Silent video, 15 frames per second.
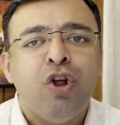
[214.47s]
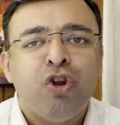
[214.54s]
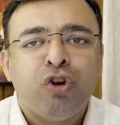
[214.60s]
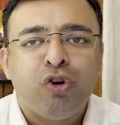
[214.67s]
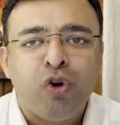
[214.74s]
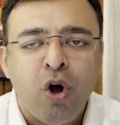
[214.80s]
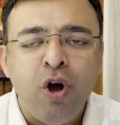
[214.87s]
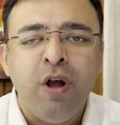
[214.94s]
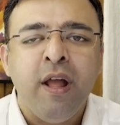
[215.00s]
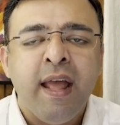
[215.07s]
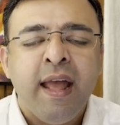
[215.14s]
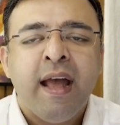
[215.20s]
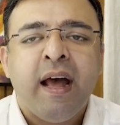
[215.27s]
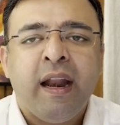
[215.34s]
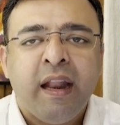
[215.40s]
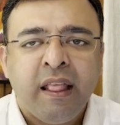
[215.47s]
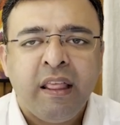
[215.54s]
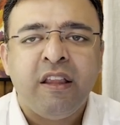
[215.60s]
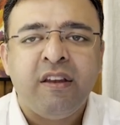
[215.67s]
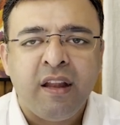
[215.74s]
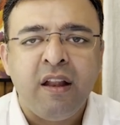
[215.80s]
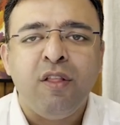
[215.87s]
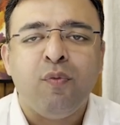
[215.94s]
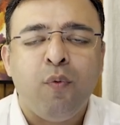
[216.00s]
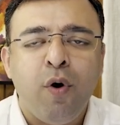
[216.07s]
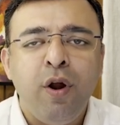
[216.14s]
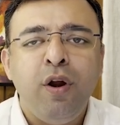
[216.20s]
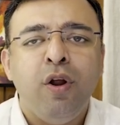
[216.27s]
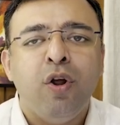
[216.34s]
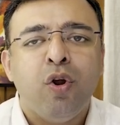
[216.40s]
strong resistance
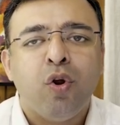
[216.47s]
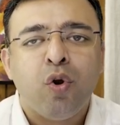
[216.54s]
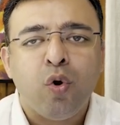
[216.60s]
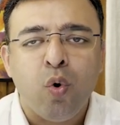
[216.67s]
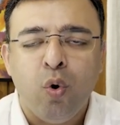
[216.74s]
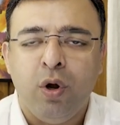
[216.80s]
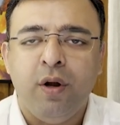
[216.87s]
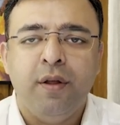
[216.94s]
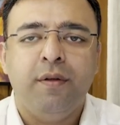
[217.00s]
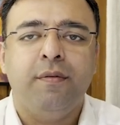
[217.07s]
for gold.